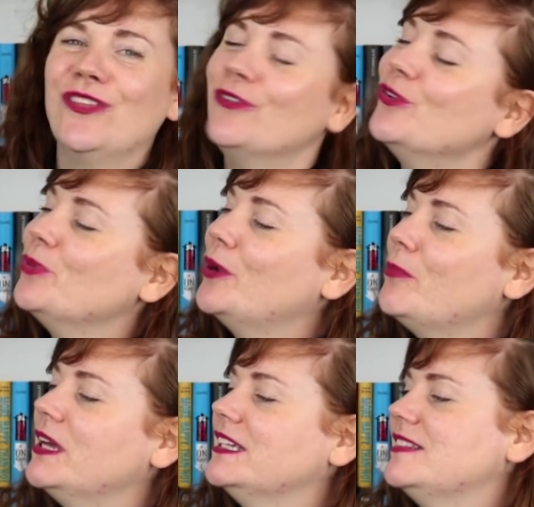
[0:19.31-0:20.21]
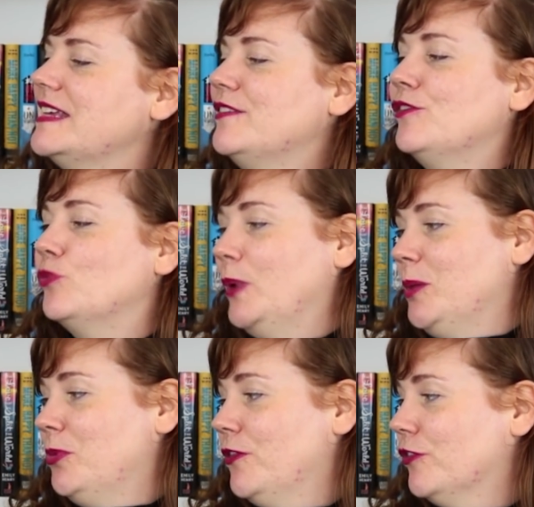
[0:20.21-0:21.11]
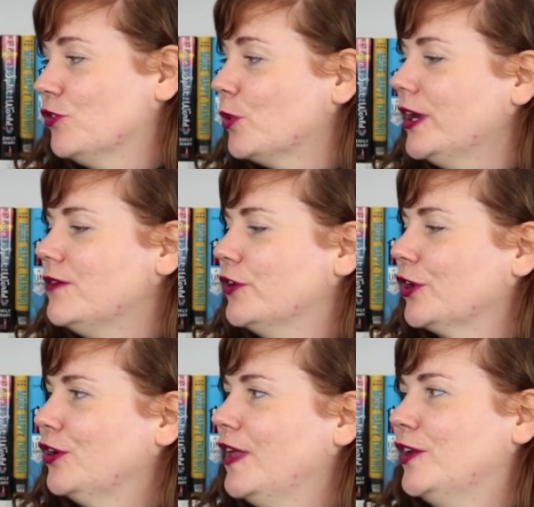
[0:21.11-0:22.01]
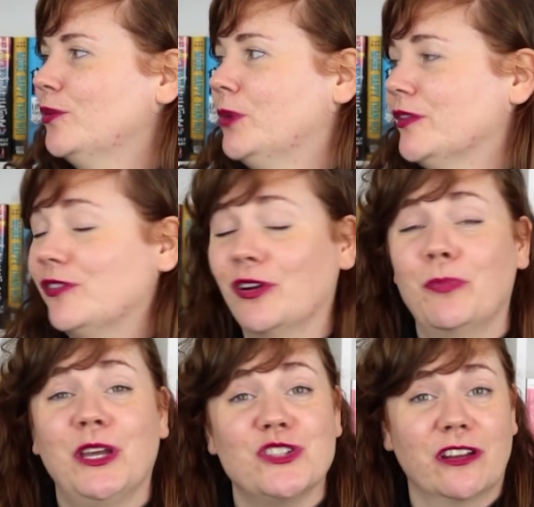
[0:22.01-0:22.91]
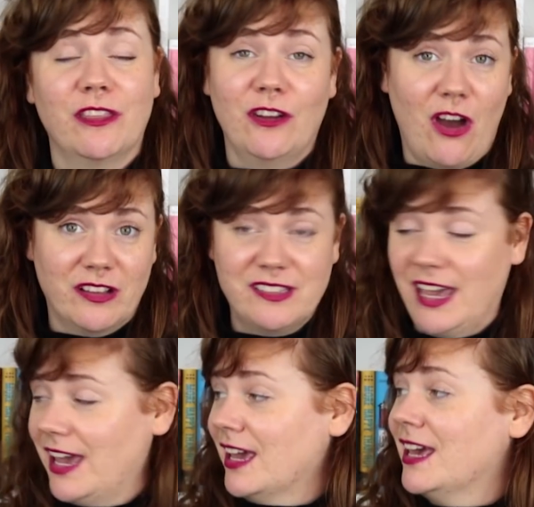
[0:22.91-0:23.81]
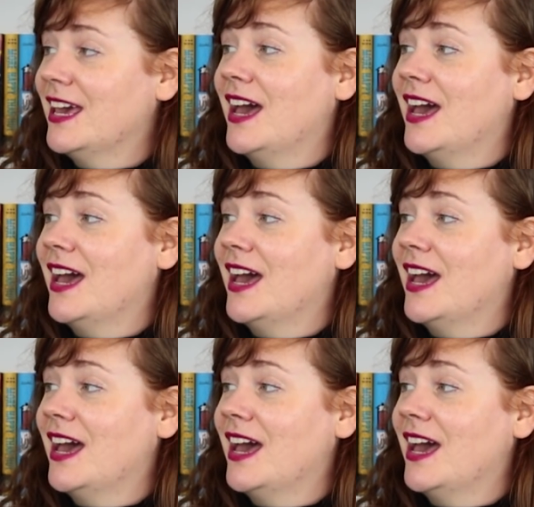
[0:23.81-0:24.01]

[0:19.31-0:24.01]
The first one on my list is Sweep, The Story of a Girl and Her Monster by Jonathan Auxier.